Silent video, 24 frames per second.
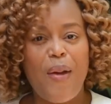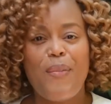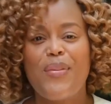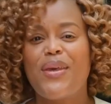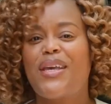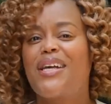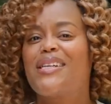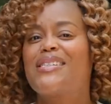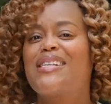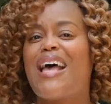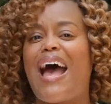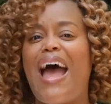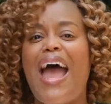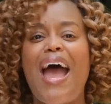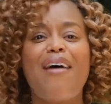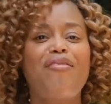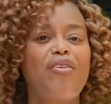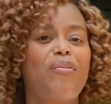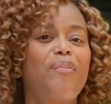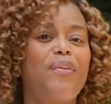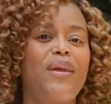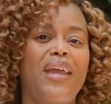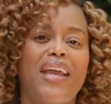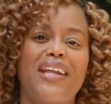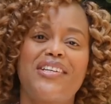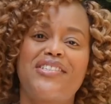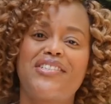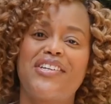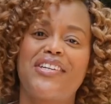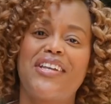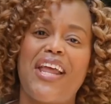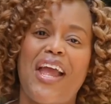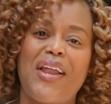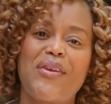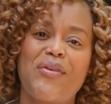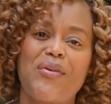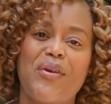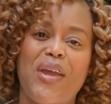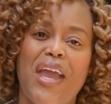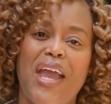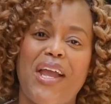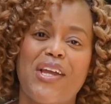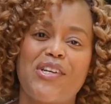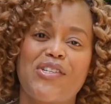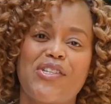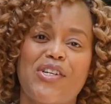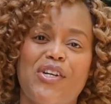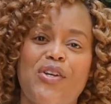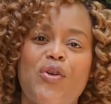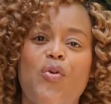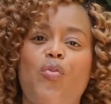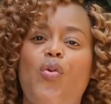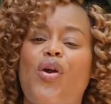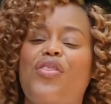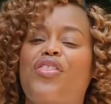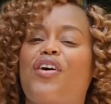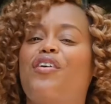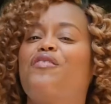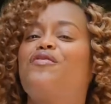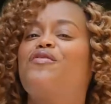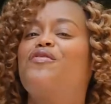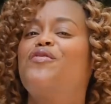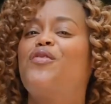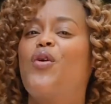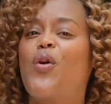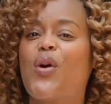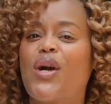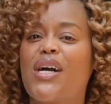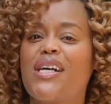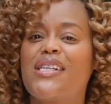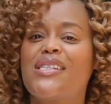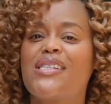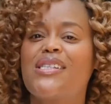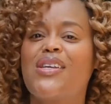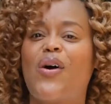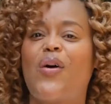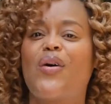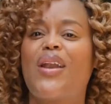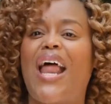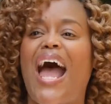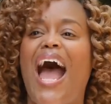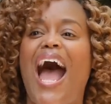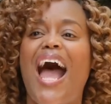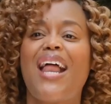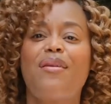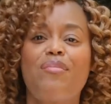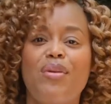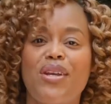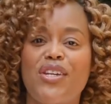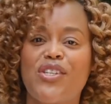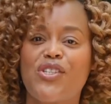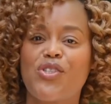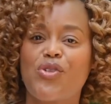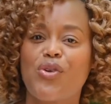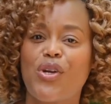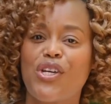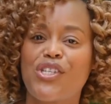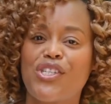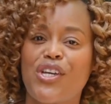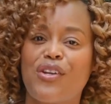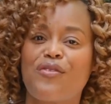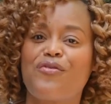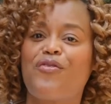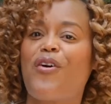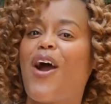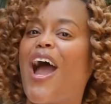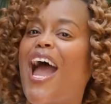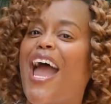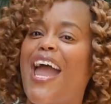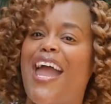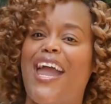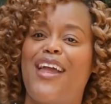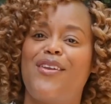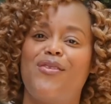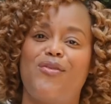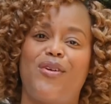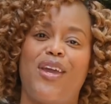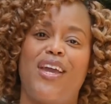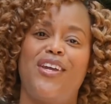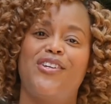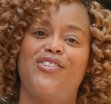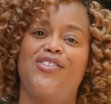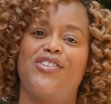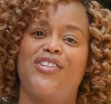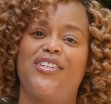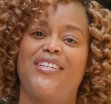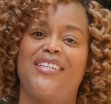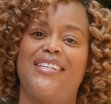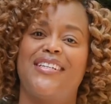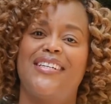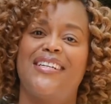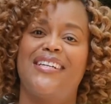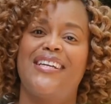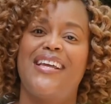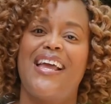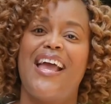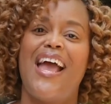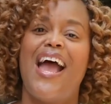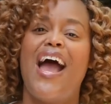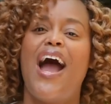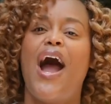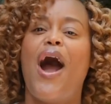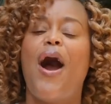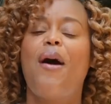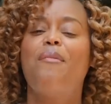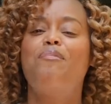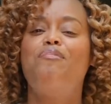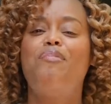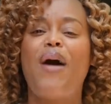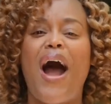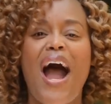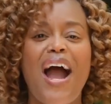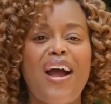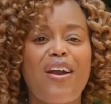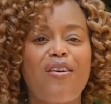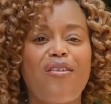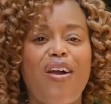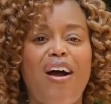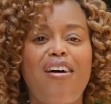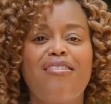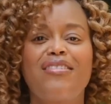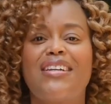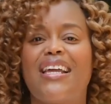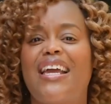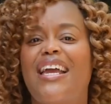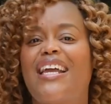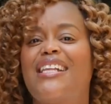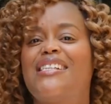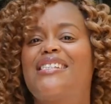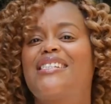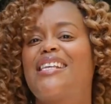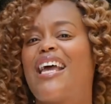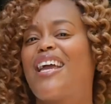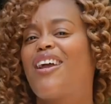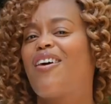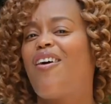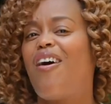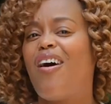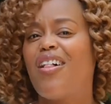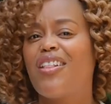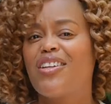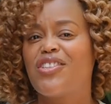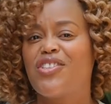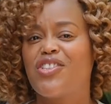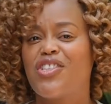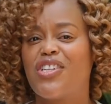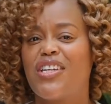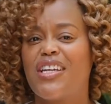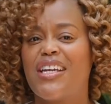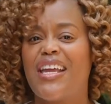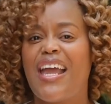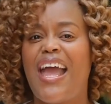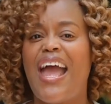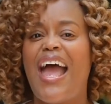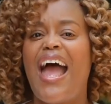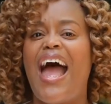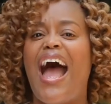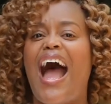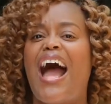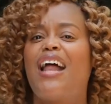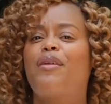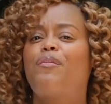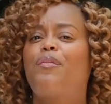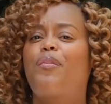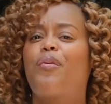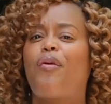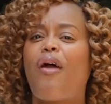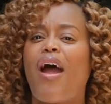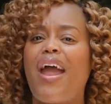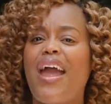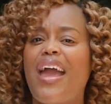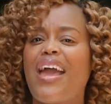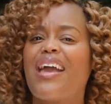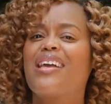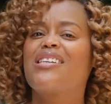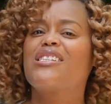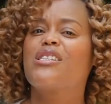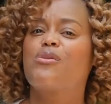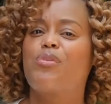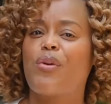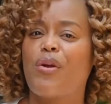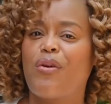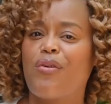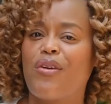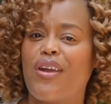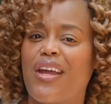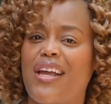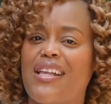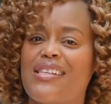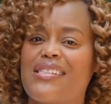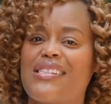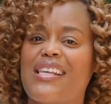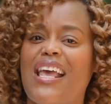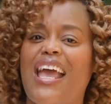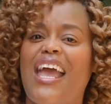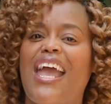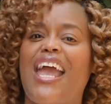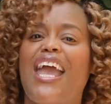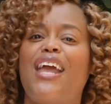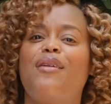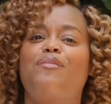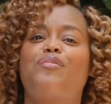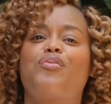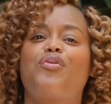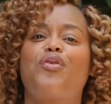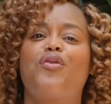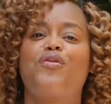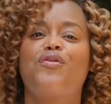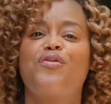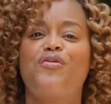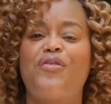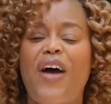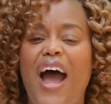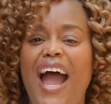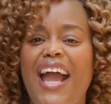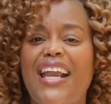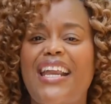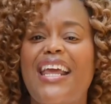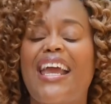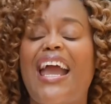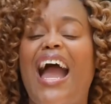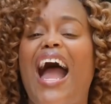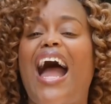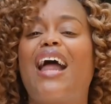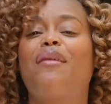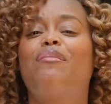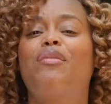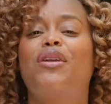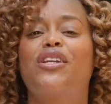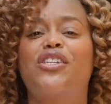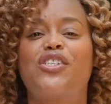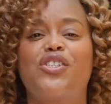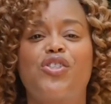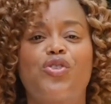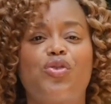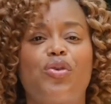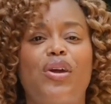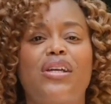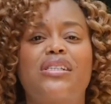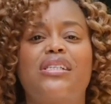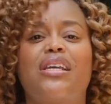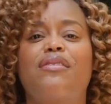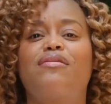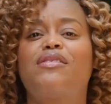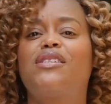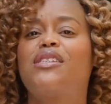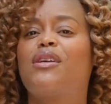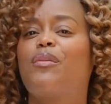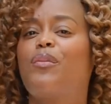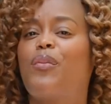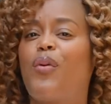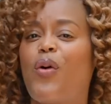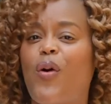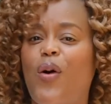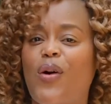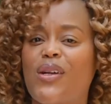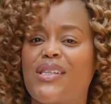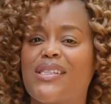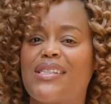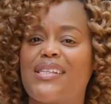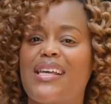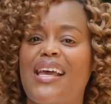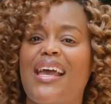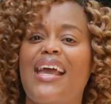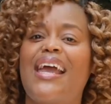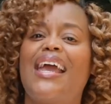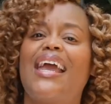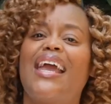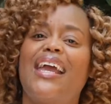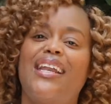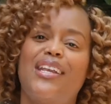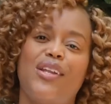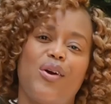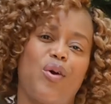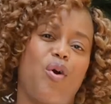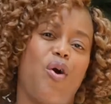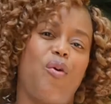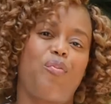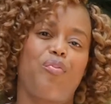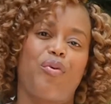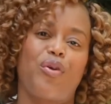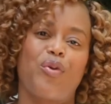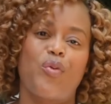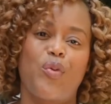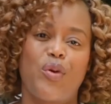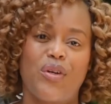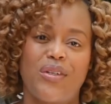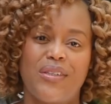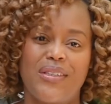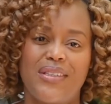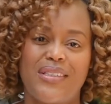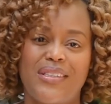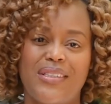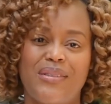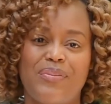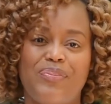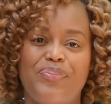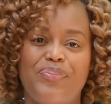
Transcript: because I have a PhD in education with a focus on administration for higher education, a background in psychology, and prior experience in providing administrative support in the corporate world.